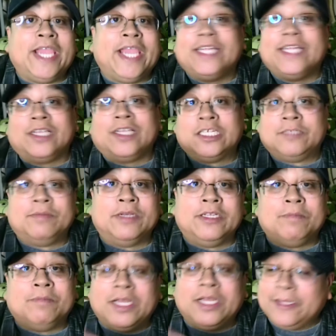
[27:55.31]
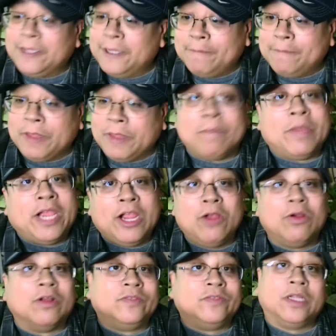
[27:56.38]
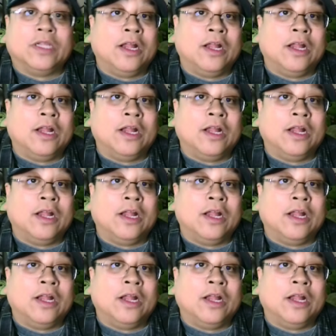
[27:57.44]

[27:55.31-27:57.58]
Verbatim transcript: Kate's husband, but um, the mayor of,